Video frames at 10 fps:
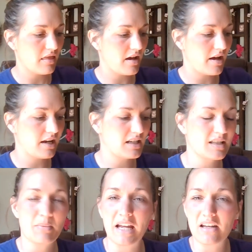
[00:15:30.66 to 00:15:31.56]
the
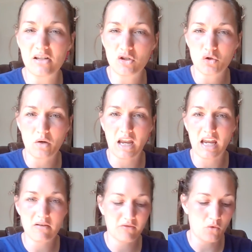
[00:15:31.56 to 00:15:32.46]
expand and
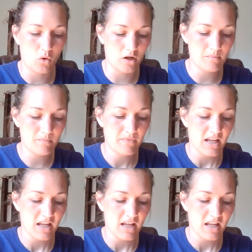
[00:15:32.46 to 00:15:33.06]
trade form.